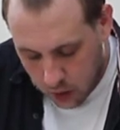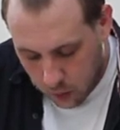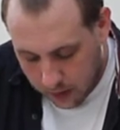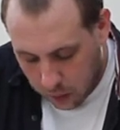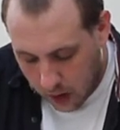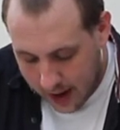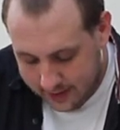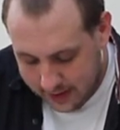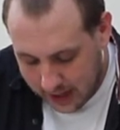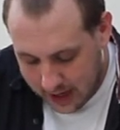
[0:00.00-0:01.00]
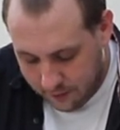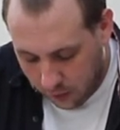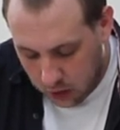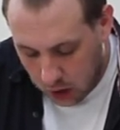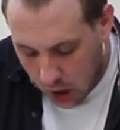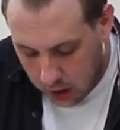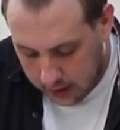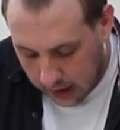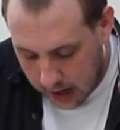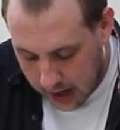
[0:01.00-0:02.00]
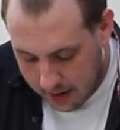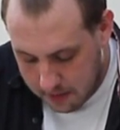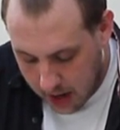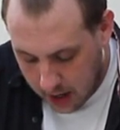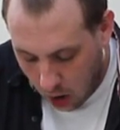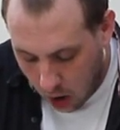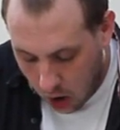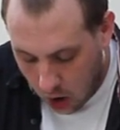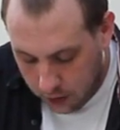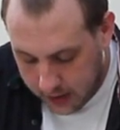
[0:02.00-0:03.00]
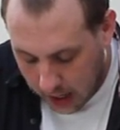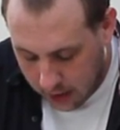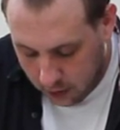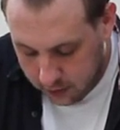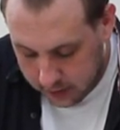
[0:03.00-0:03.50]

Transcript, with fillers: We were at sea for a long time, and all the others